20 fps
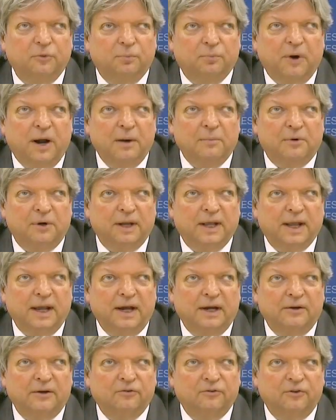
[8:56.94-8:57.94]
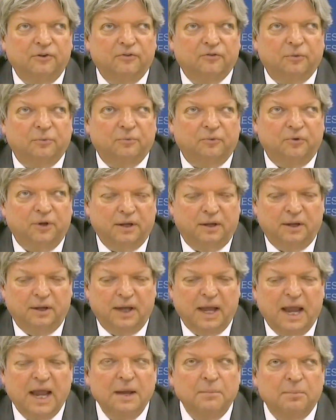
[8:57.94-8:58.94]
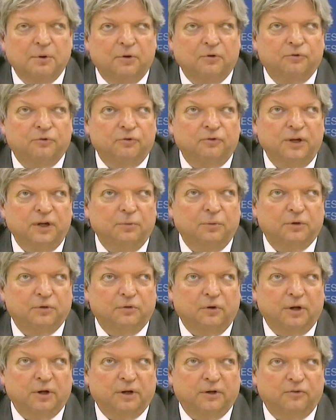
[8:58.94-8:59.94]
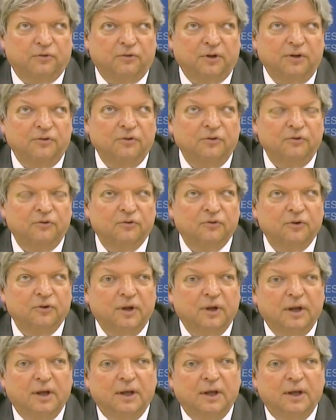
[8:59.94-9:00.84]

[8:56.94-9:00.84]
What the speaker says: is the primary care system able to deal with chronic diseases?